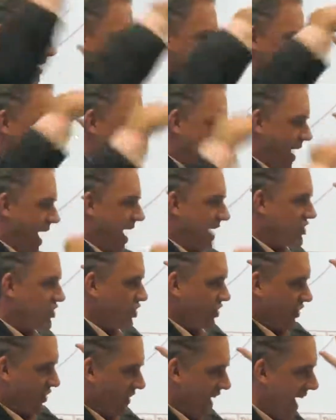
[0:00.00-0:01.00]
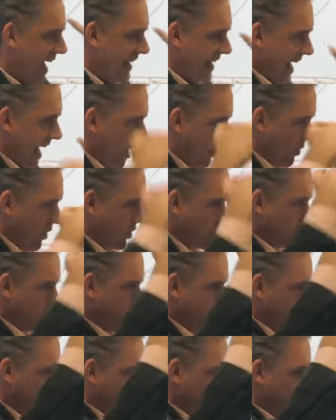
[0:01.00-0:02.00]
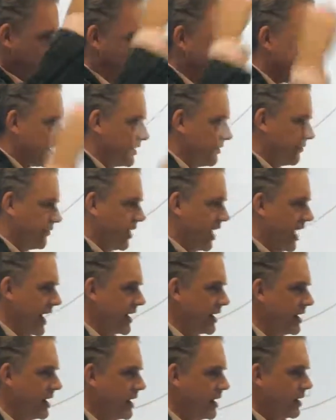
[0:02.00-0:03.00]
abstraction that error should be rectified,